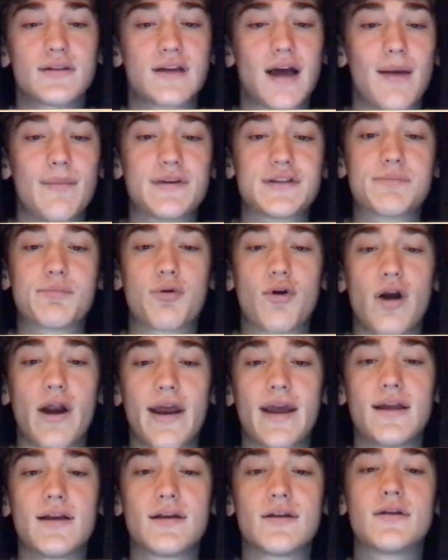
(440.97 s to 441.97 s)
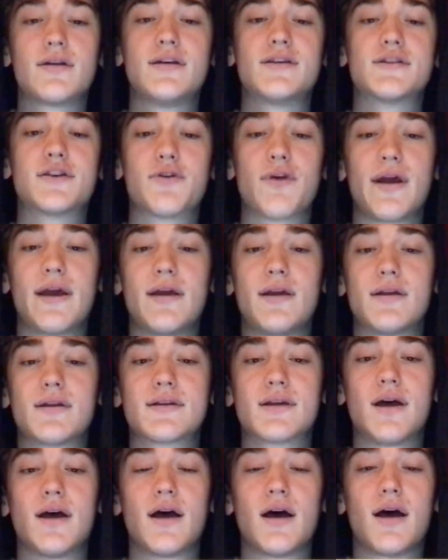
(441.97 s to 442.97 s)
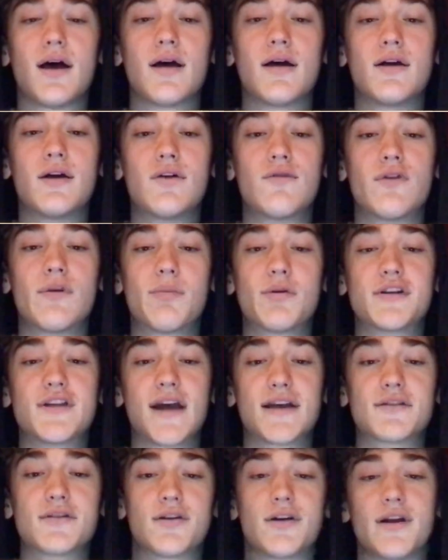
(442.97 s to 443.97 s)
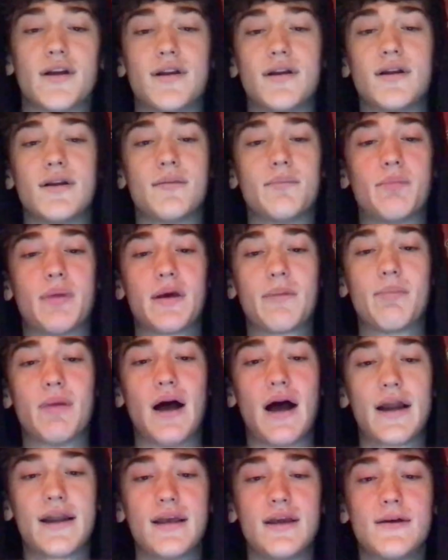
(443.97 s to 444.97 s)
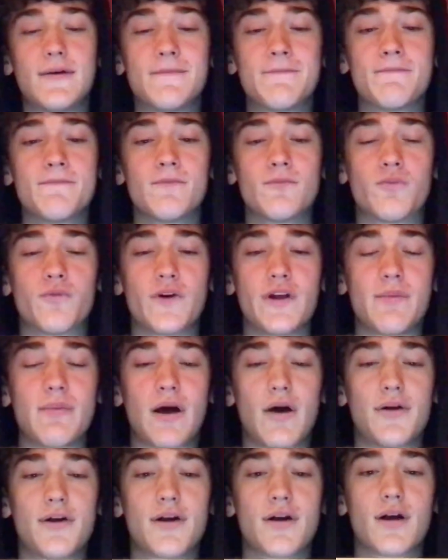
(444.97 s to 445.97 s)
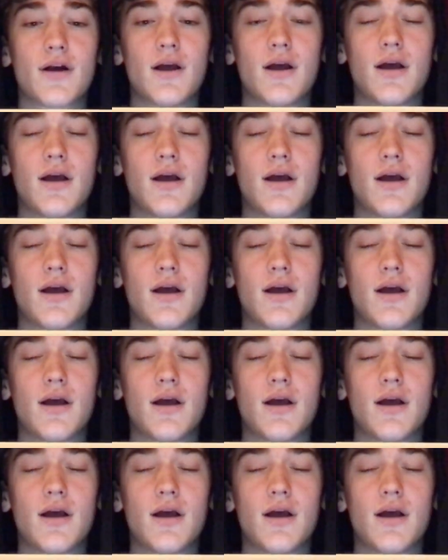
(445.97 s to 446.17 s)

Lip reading: Thomas Bryant is a great rim protector and big body rebounder.